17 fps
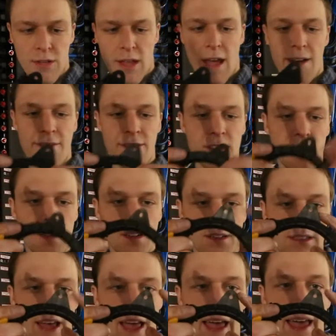have a
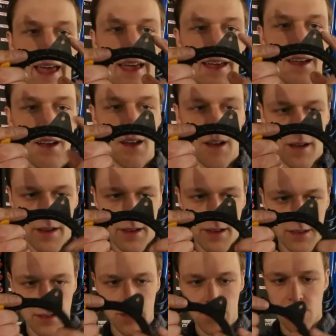little tang on
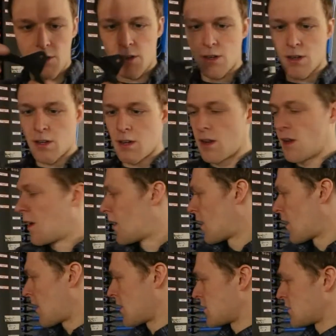it, so you could
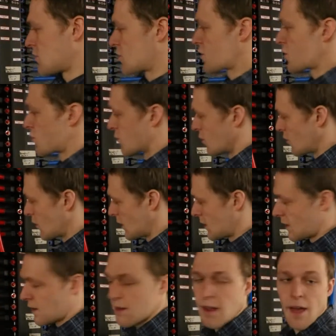then screw
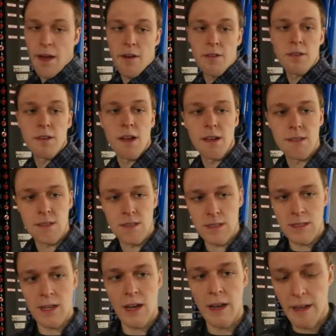it down nice
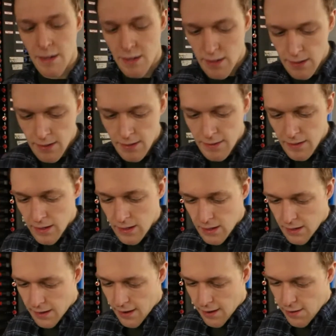and tight.
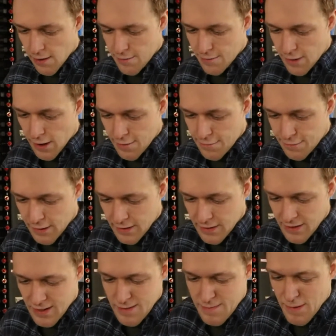However, I
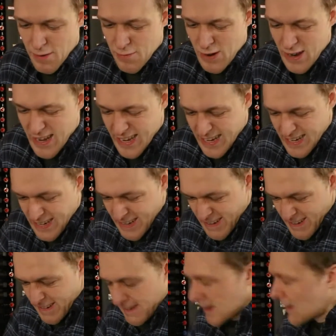find they're in my way
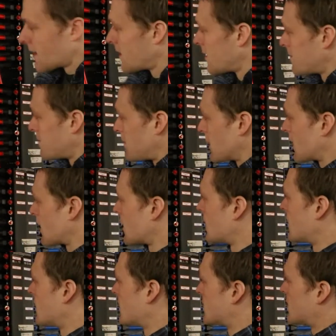
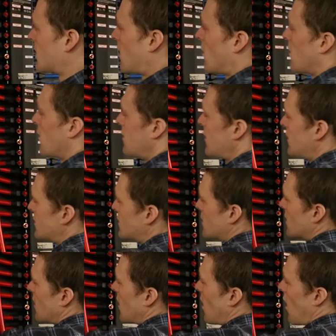because all of these
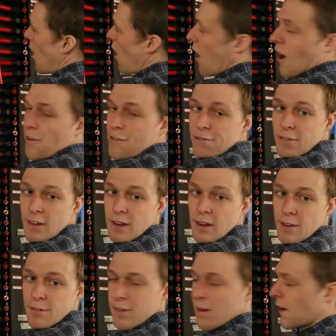are off,
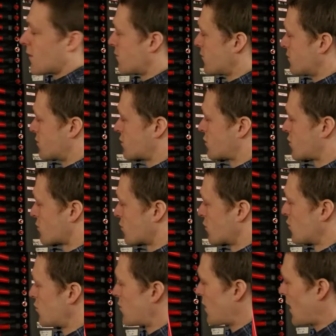and if I
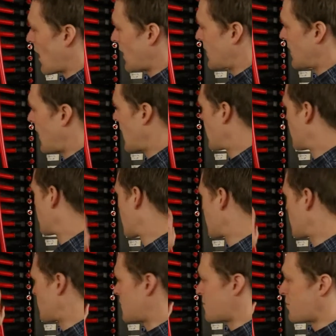screwed that down,
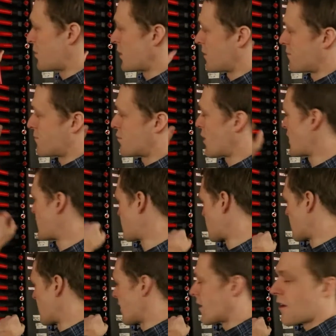it would put
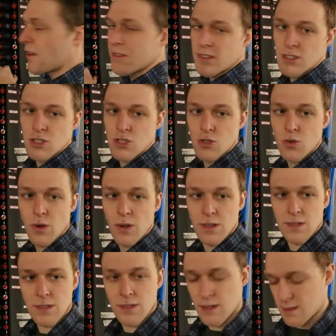pressure on all these
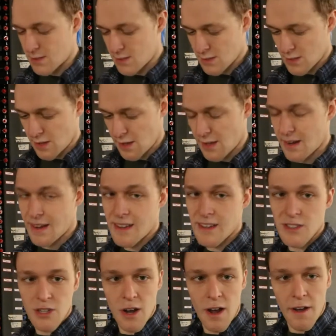joints because it's like an
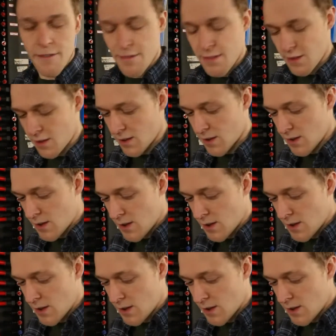inch off the